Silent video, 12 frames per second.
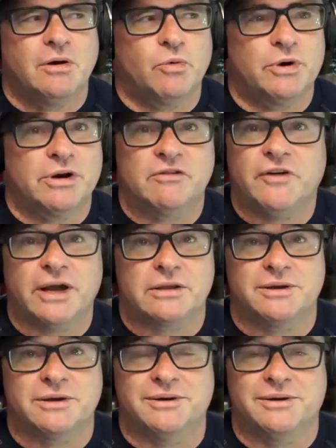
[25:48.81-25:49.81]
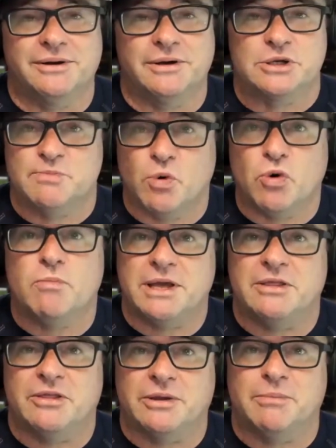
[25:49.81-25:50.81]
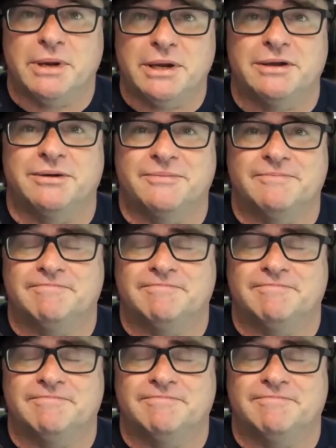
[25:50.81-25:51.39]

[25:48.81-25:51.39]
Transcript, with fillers: when in fact, it's more me than me.